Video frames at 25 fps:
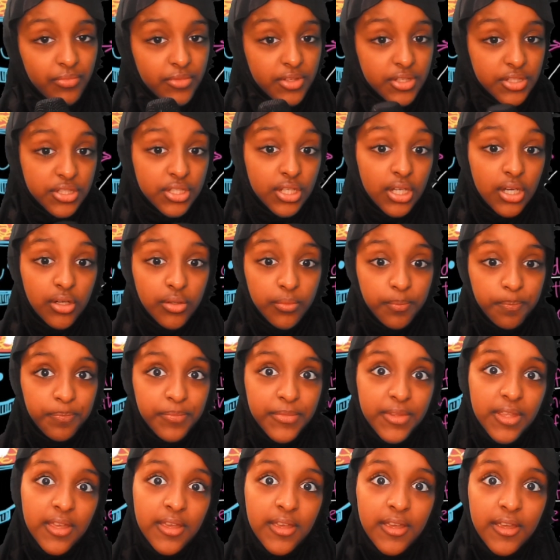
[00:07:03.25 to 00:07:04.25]
So,
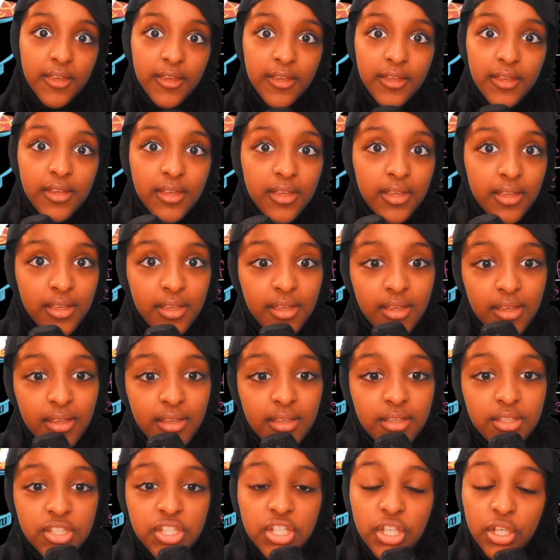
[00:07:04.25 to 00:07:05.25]

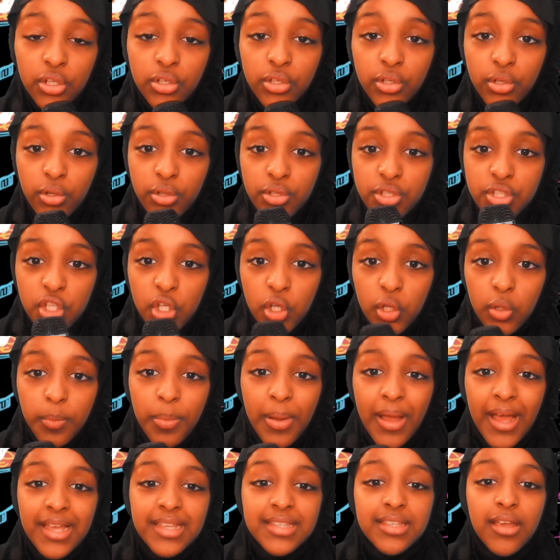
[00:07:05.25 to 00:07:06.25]
chicken noodle soup
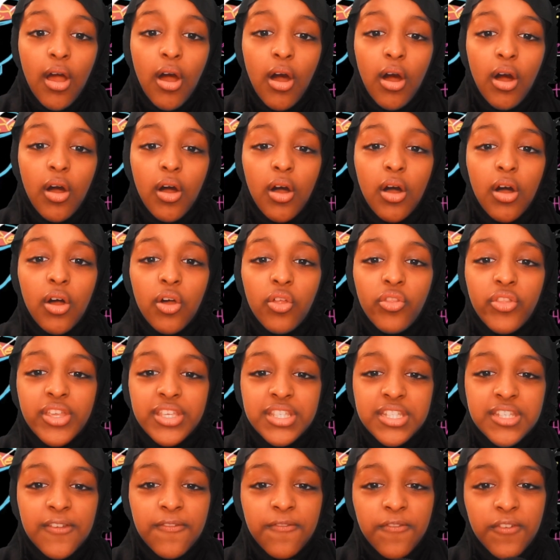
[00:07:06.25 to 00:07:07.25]
has all
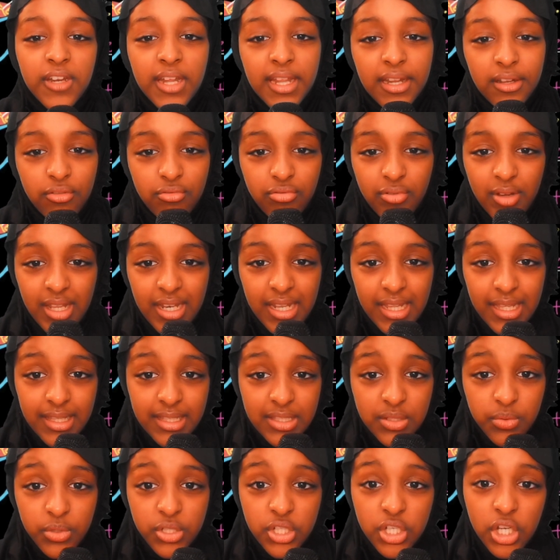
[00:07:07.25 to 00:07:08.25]
these different
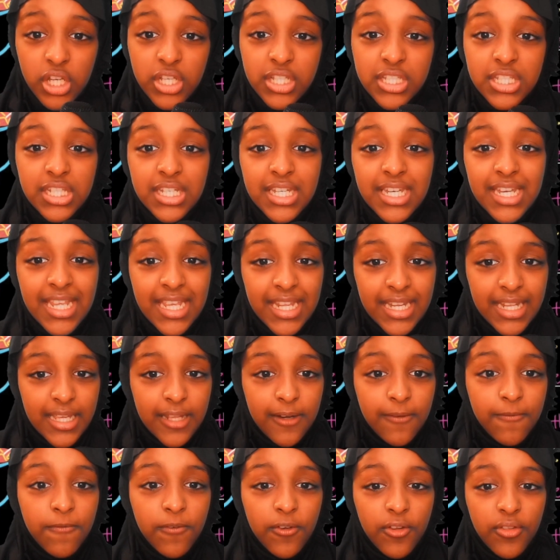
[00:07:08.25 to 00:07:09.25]
ingredients which are
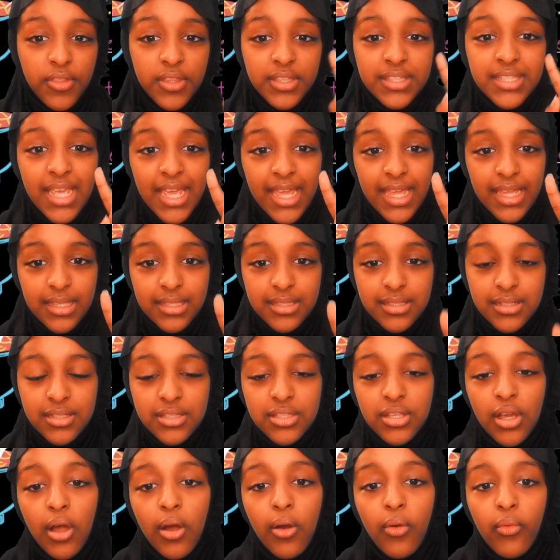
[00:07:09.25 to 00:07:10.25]
needed for the taste.
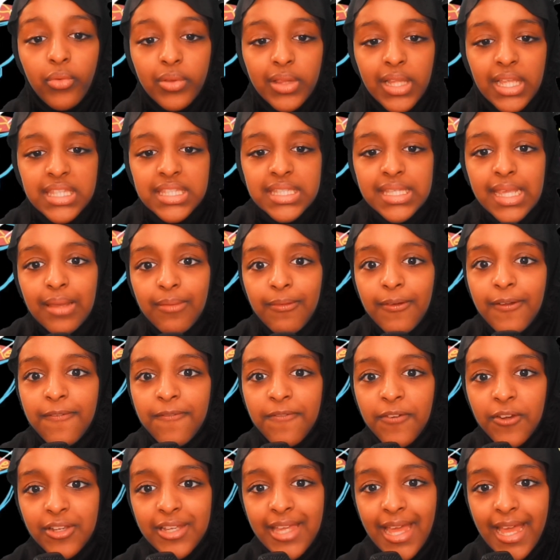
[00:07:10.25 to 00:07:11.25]
So, let's say we
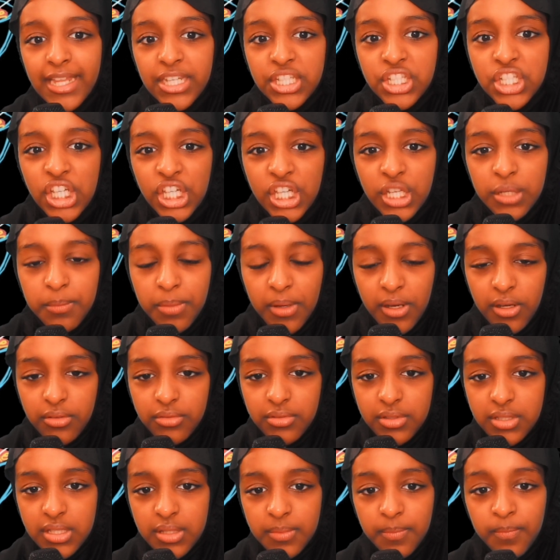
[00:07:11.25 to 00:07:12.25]
forget chicken
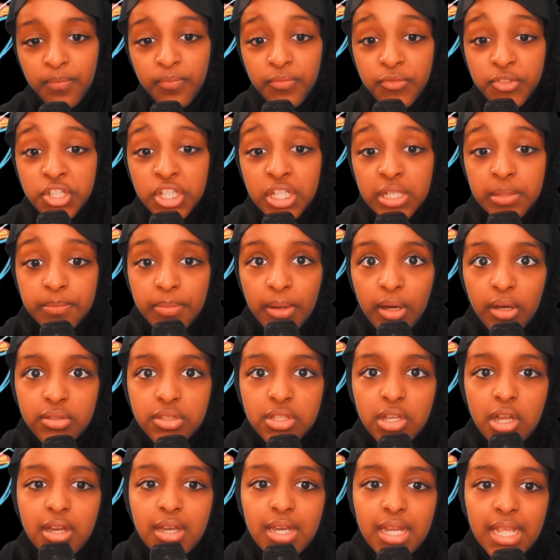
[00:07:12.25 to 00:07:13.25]
bones. Chicken bones
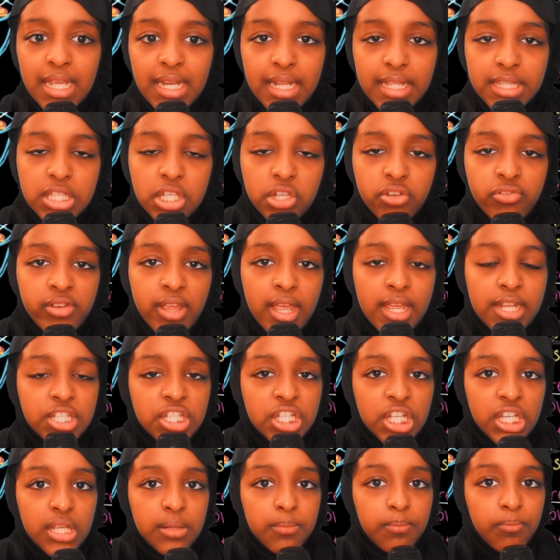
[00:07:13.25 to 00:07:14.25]
are needed to create
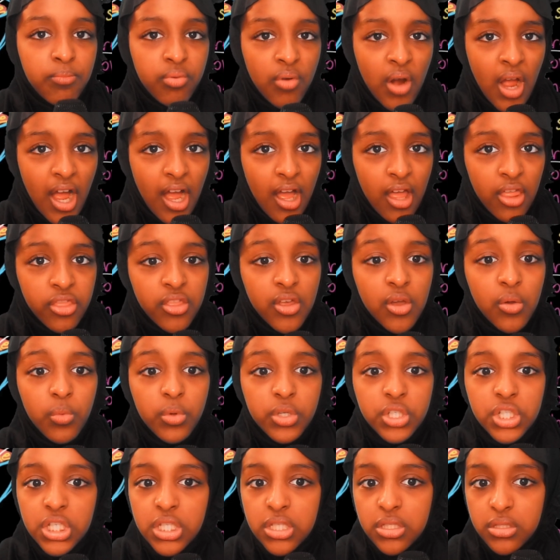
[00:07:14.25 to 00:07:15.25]
chicken broth,
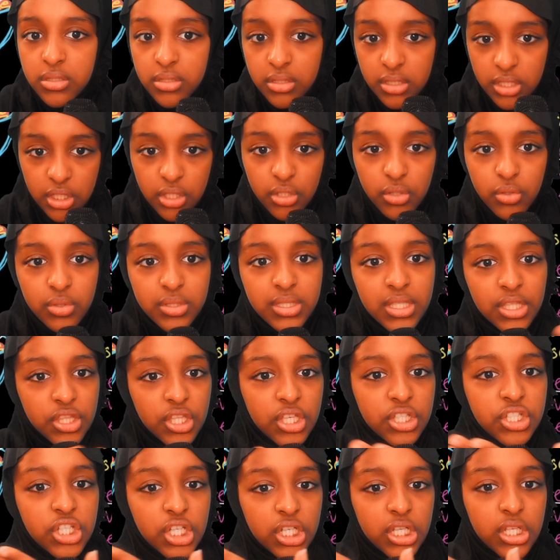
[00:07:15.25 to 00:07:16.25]
which is used in
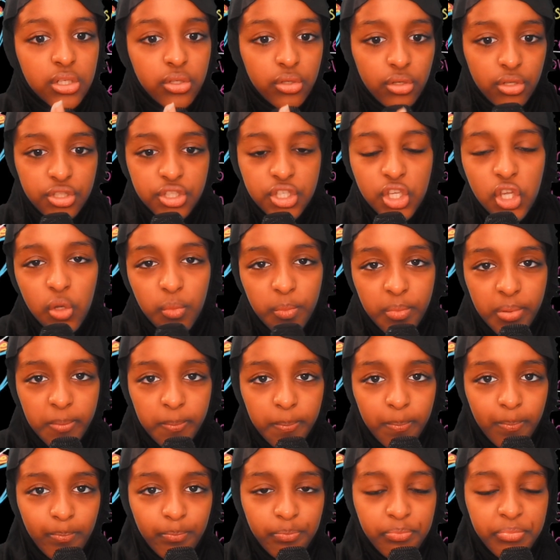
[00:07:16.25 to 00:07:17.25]
the chicken noodle soup.
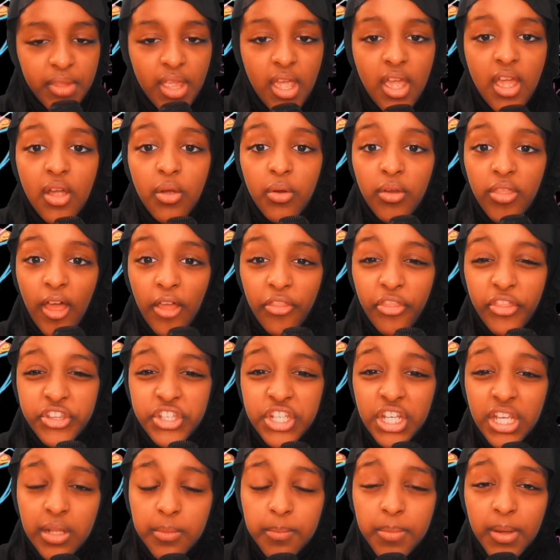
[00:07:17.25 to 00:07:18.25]
Without the
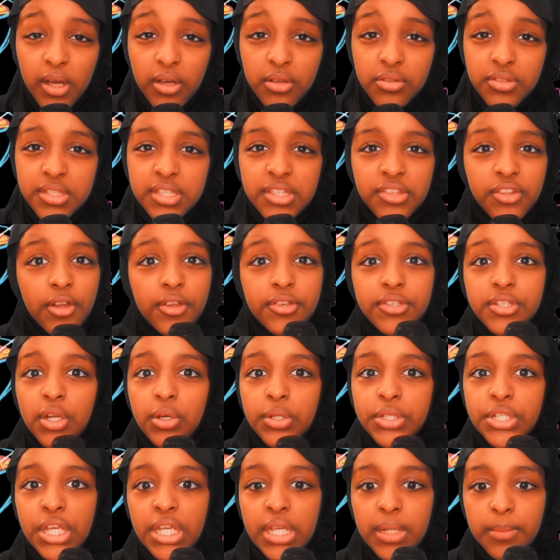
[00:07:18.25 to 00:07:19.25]
chicken bones, there is no
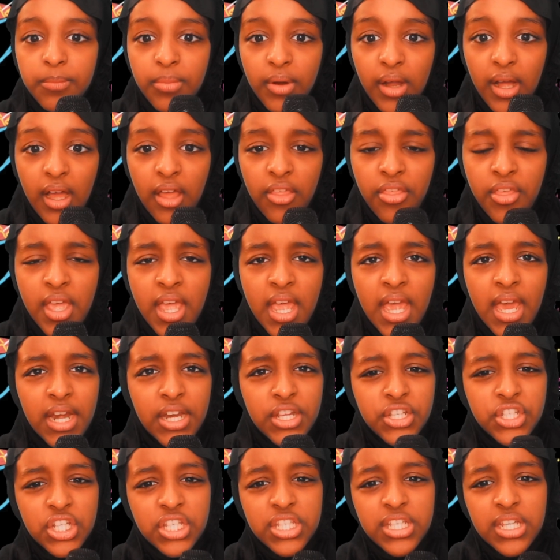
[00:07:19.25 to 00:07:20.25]
chicken broth, and
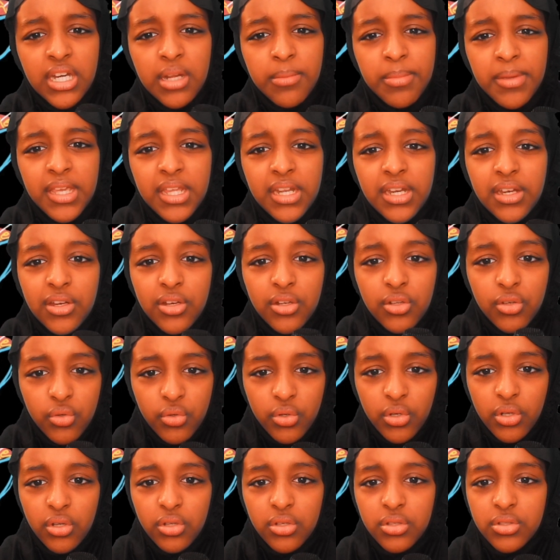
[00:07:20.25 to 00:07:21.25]
it's just going to be
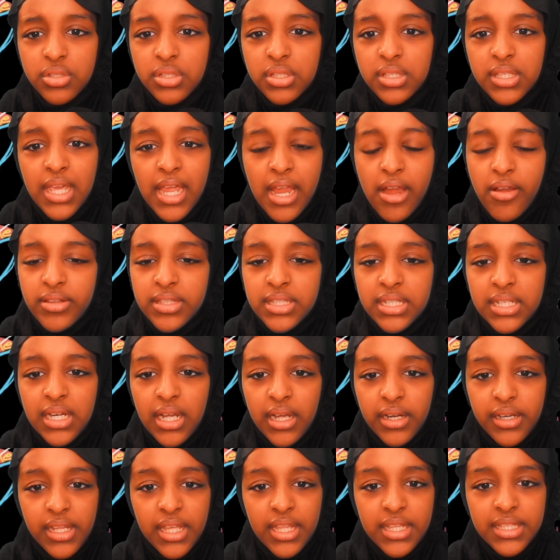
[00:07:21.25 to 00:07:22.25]
noodles, carrots and
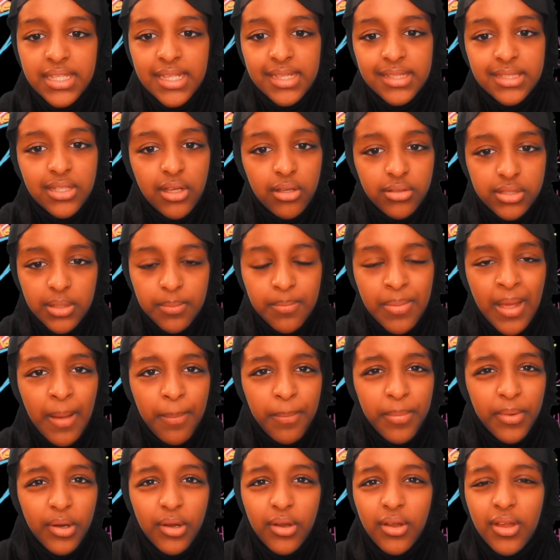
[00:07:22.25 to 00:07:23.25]
onions, and salt and
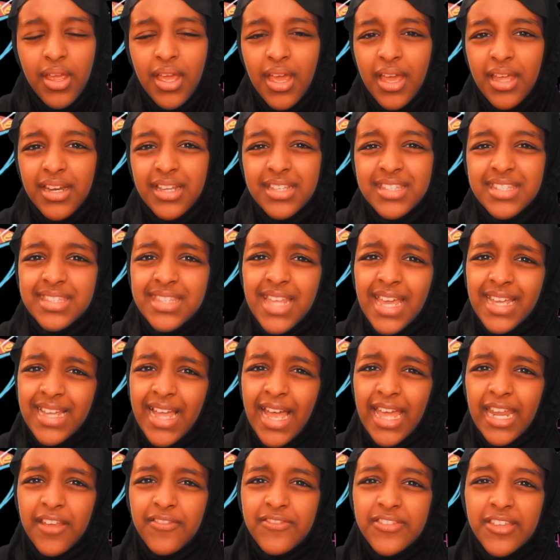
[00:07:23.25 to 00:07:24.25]
pepper. Doesn't that
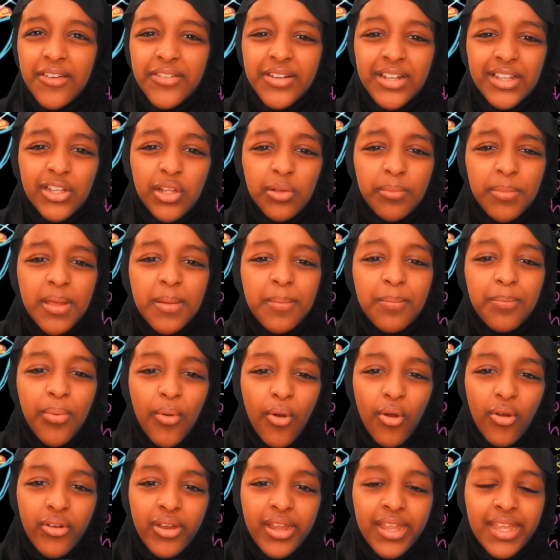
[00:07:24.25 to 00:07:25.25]
kind of sound a little bit
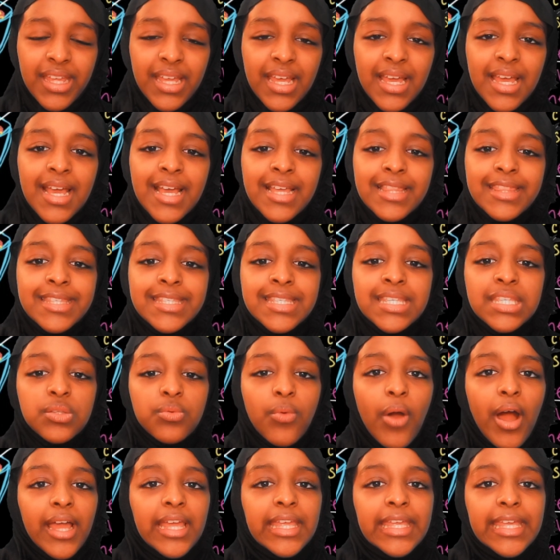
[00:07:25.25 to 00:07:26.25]
boring? This is
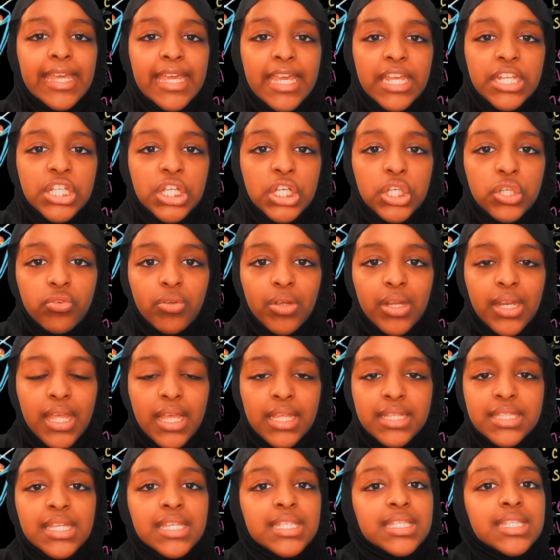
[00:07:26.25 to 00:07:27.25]
why each
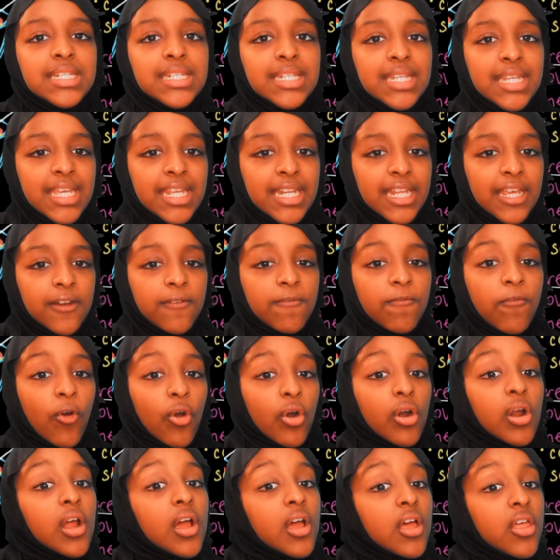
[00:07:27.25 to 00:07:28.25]
ingredient is needed
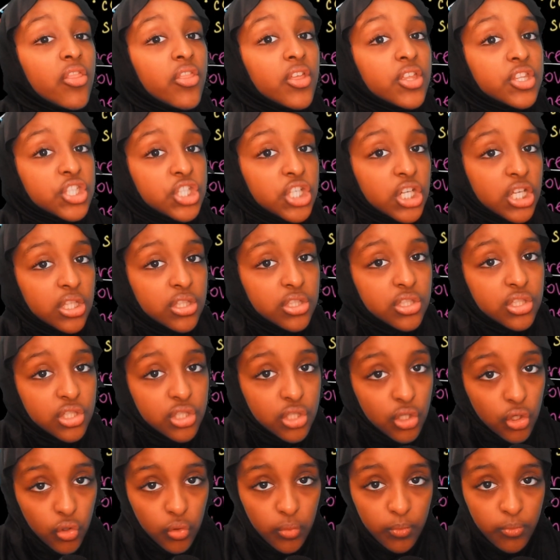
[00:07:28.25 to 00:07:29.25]
for the chicken
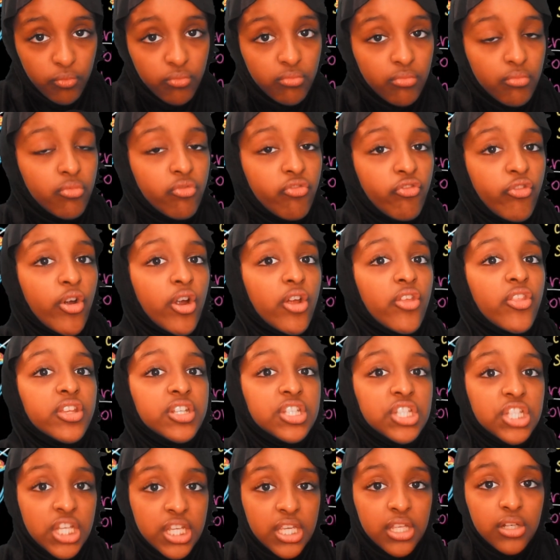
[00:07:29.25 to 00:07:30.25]

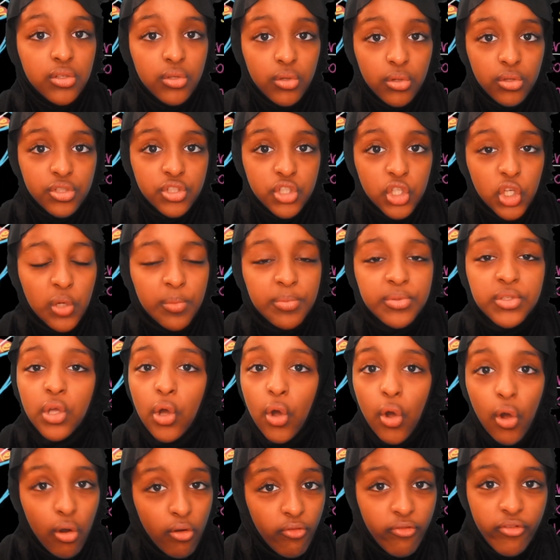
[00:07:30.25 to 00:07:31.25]
noodle soup's
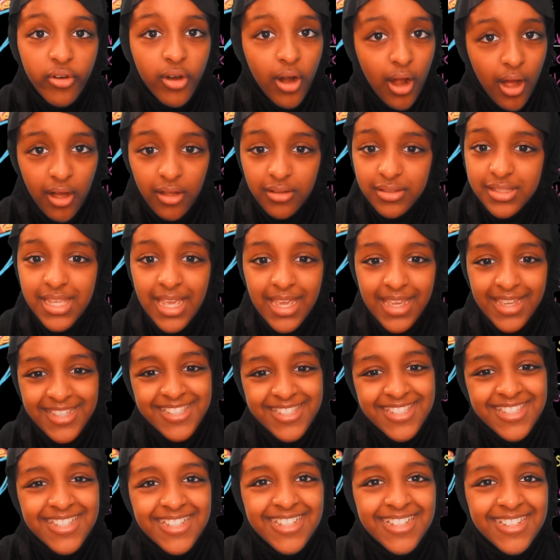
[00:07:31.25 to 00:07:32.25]
overall
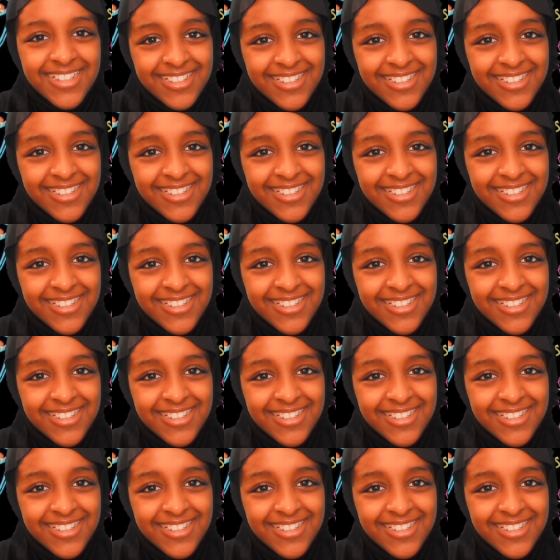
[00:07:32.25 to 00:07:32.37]
taste.